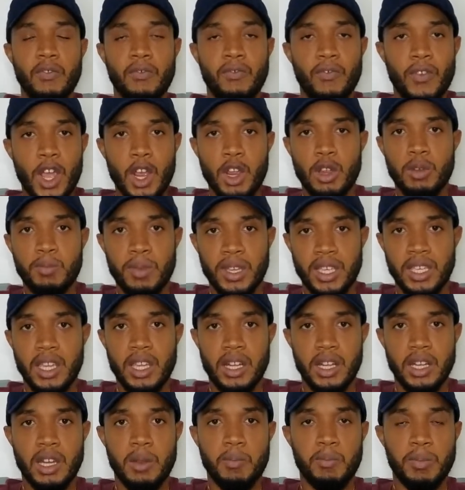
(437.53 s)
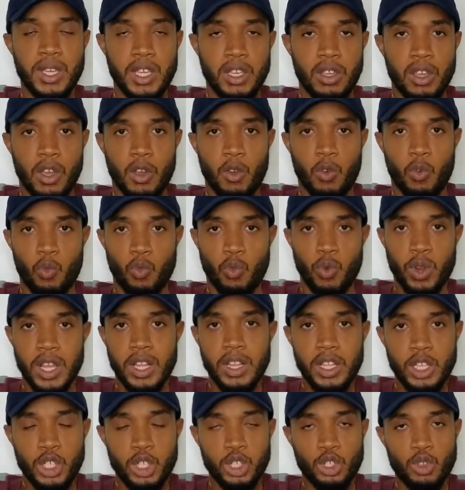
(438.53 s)
very beginning and be
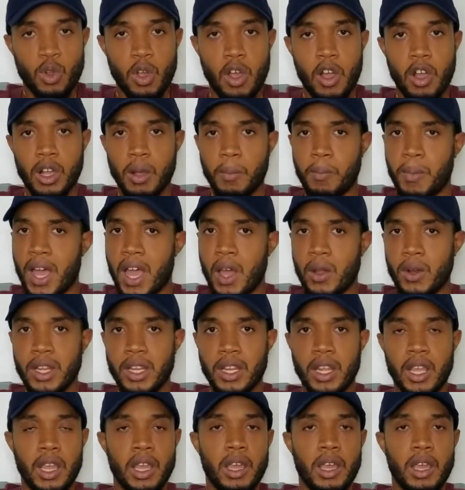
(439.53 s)
really strong about it,